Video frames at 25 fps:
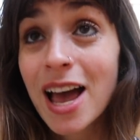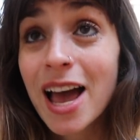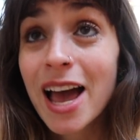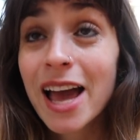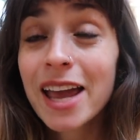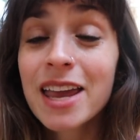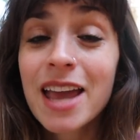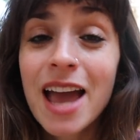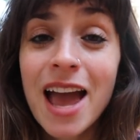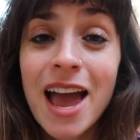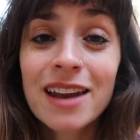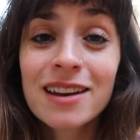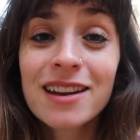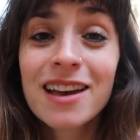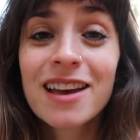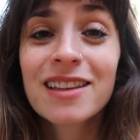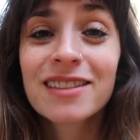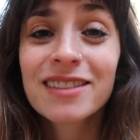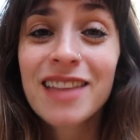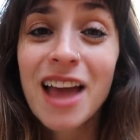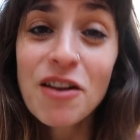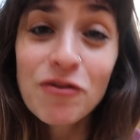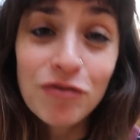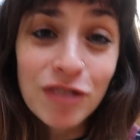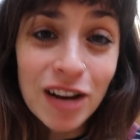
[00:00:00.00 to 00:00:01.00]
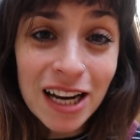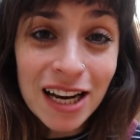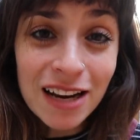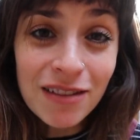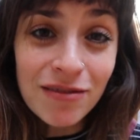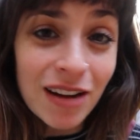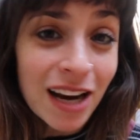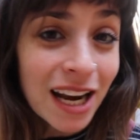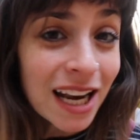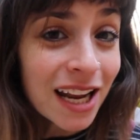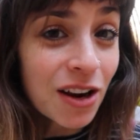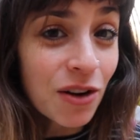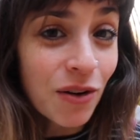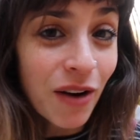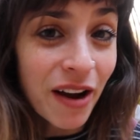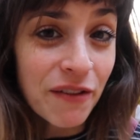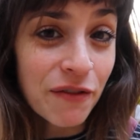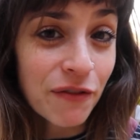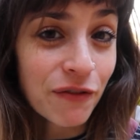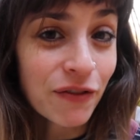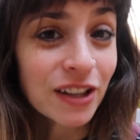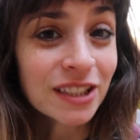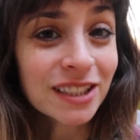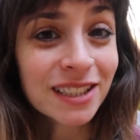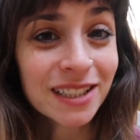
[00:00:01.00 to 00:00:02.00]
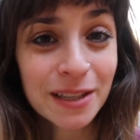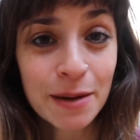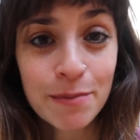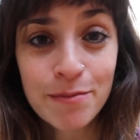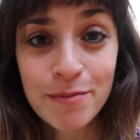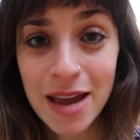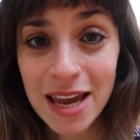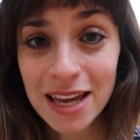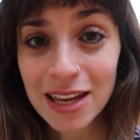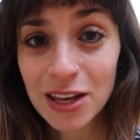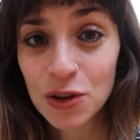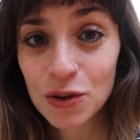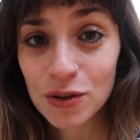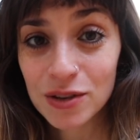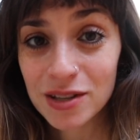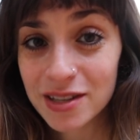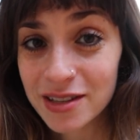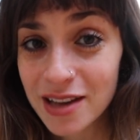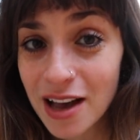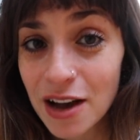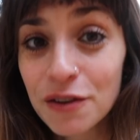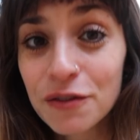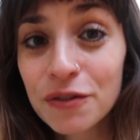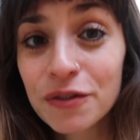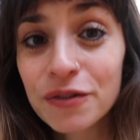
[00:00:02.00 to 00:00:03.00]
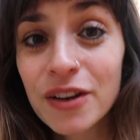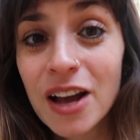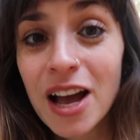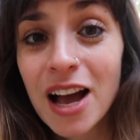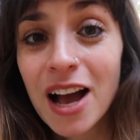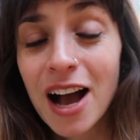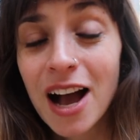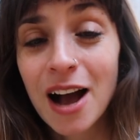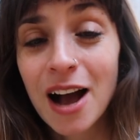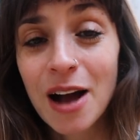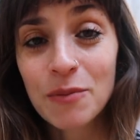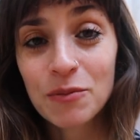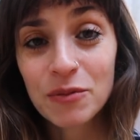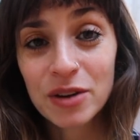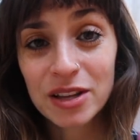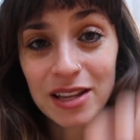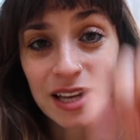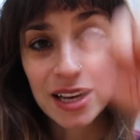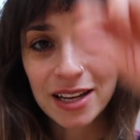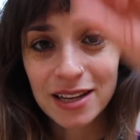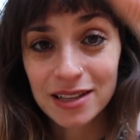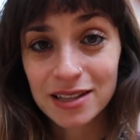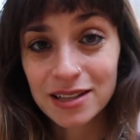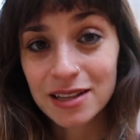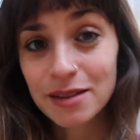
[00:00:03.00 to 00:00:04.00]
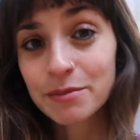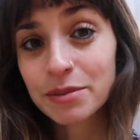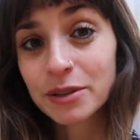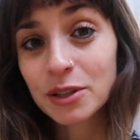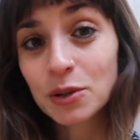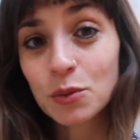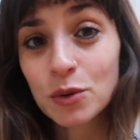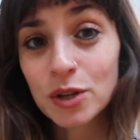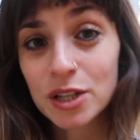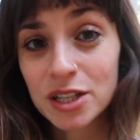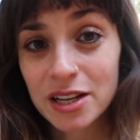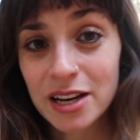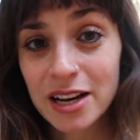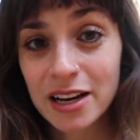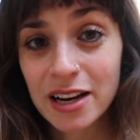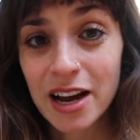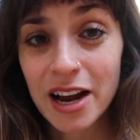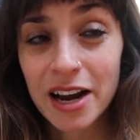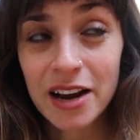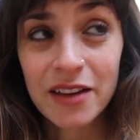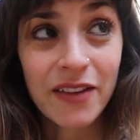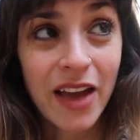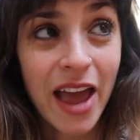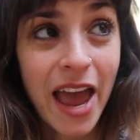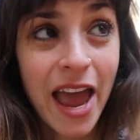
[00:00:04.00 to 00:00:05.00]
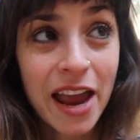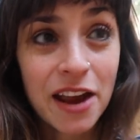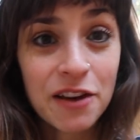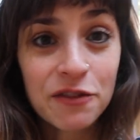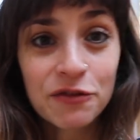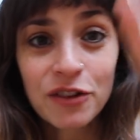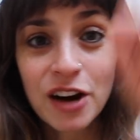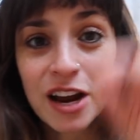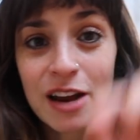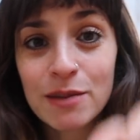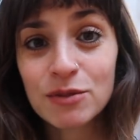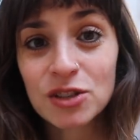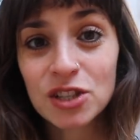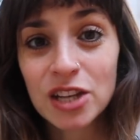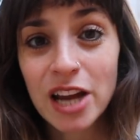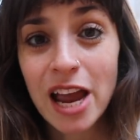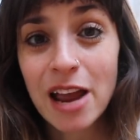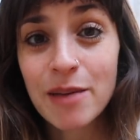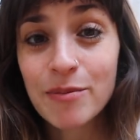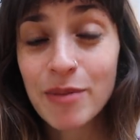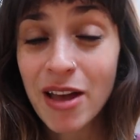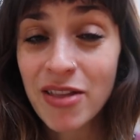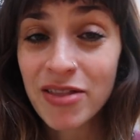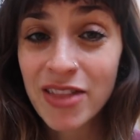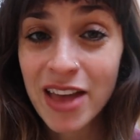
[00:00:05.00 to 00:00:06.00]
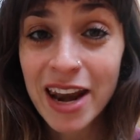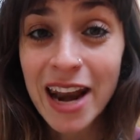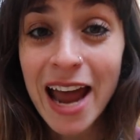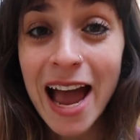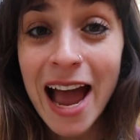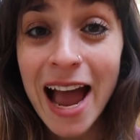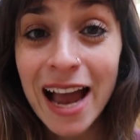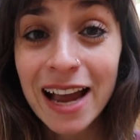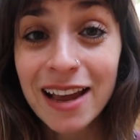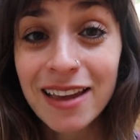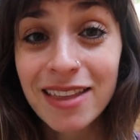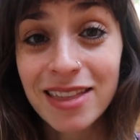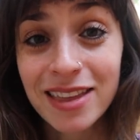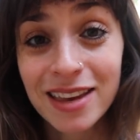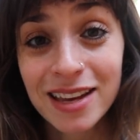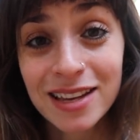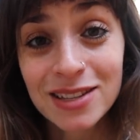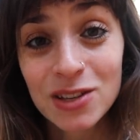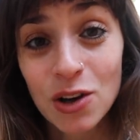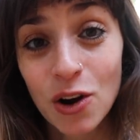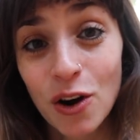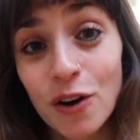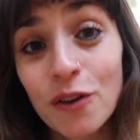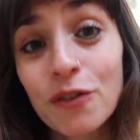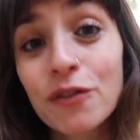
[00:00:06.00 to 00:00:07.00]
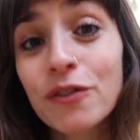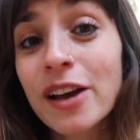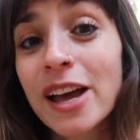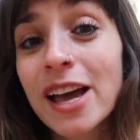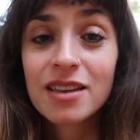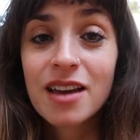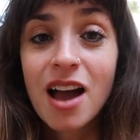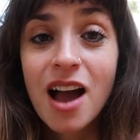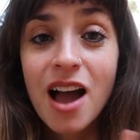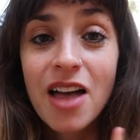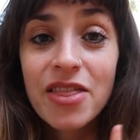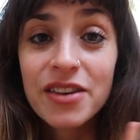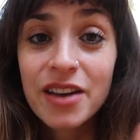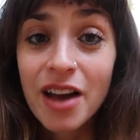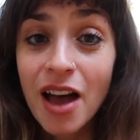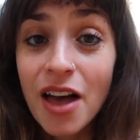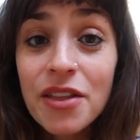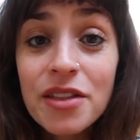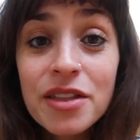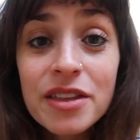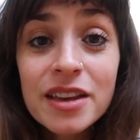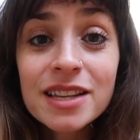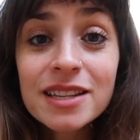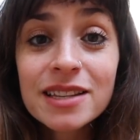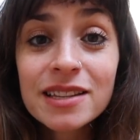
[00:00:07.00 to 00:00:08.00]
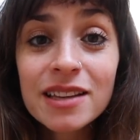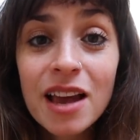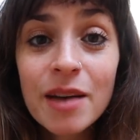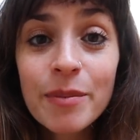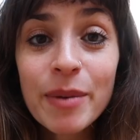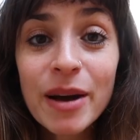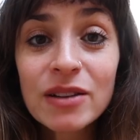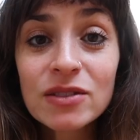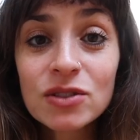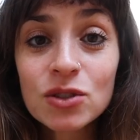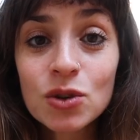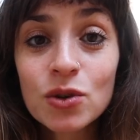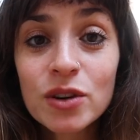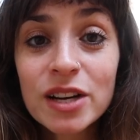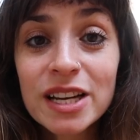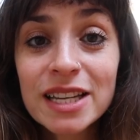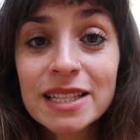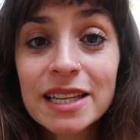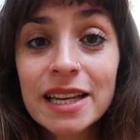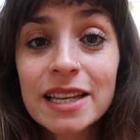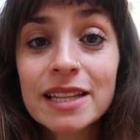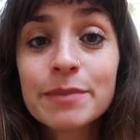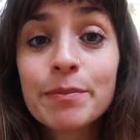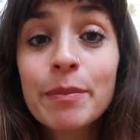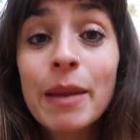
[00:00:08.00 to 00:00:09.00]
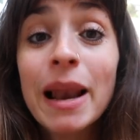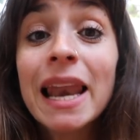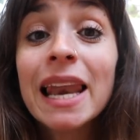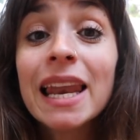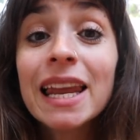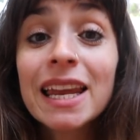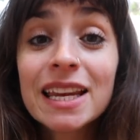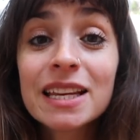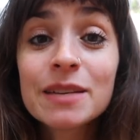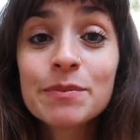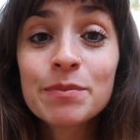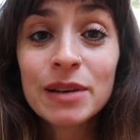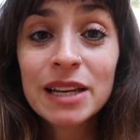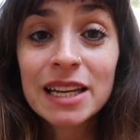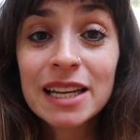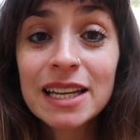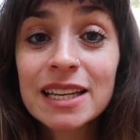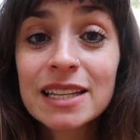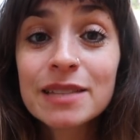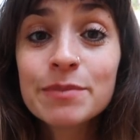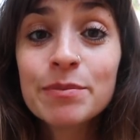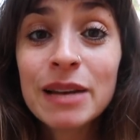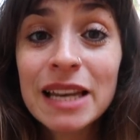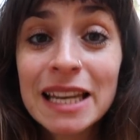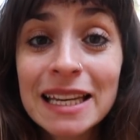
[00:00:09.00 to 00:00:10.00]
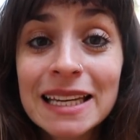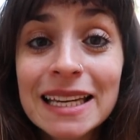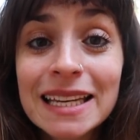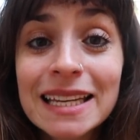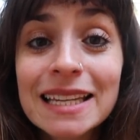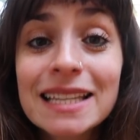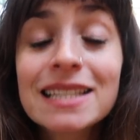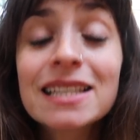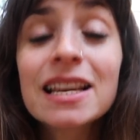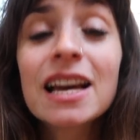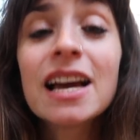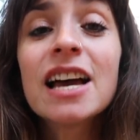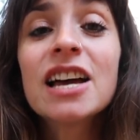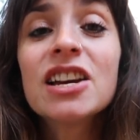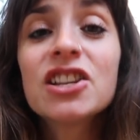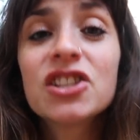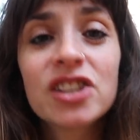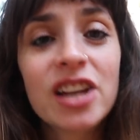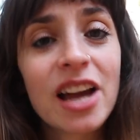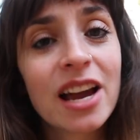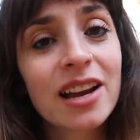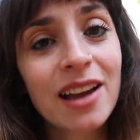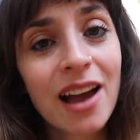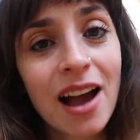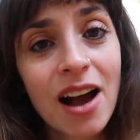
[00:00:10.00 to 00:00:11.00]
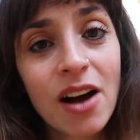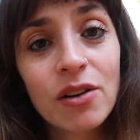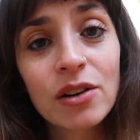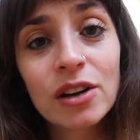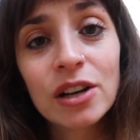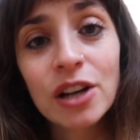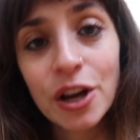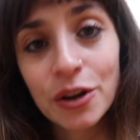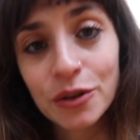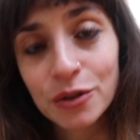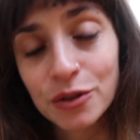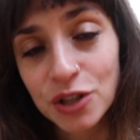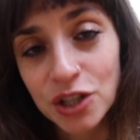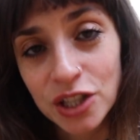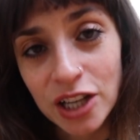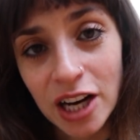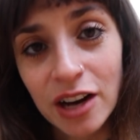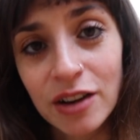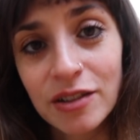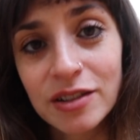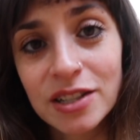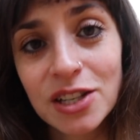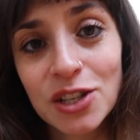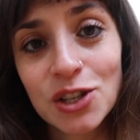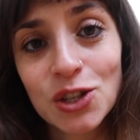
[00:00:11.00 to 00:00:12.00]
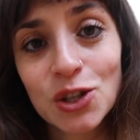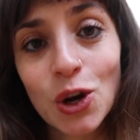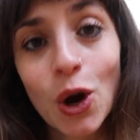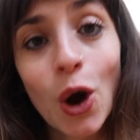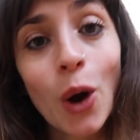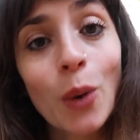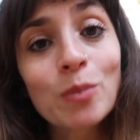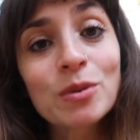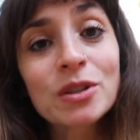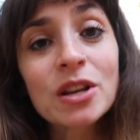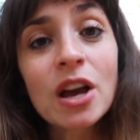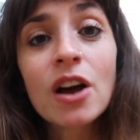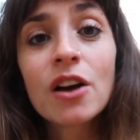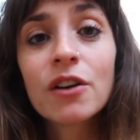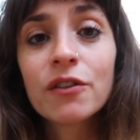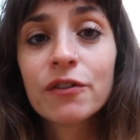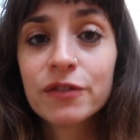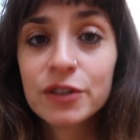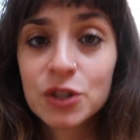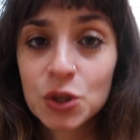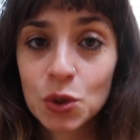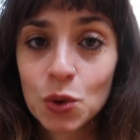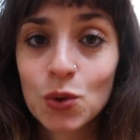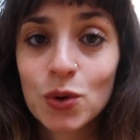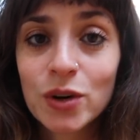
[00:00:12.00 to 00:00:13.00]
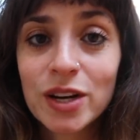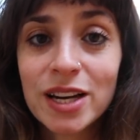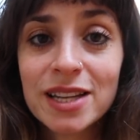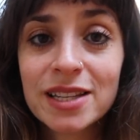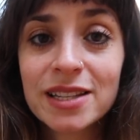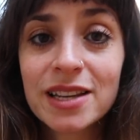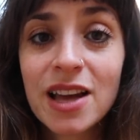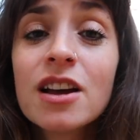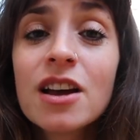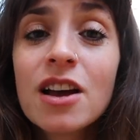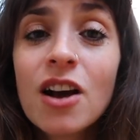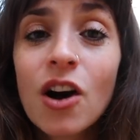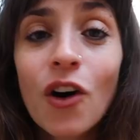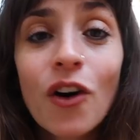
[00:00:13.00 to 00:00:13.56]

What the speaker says: Again, they're really, really quite fun to make yourself with like a simple wooden kind of A-frame shape and then hang things off it. The other thing to say about toys is please, please, please check out local charity shops for toys.